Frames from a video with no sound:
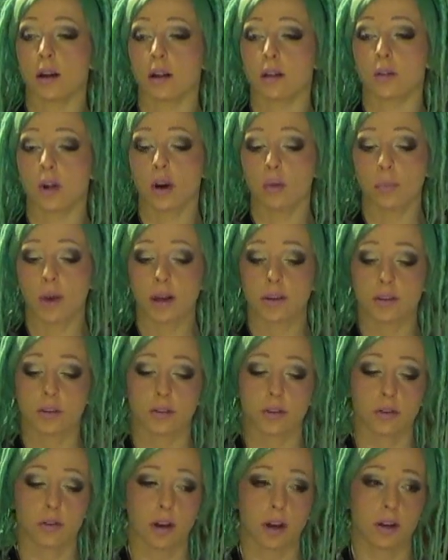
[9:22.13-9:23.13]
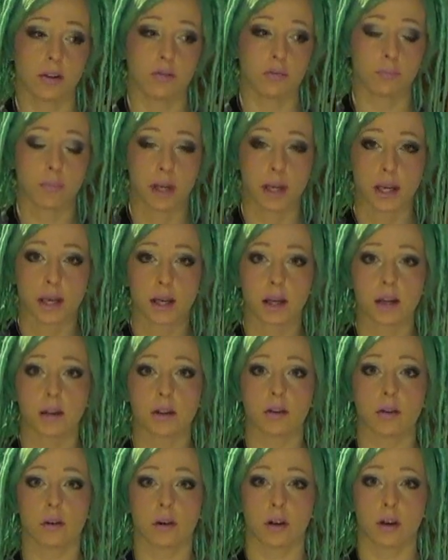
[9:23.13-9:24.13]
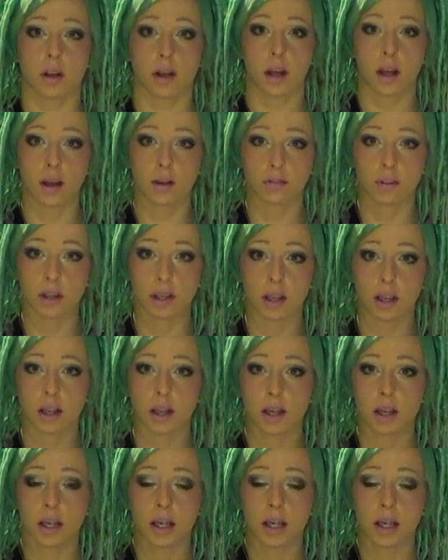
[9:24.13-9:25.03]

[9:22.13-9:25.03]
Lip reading: long boxes are kind of big, they're kind of heavy,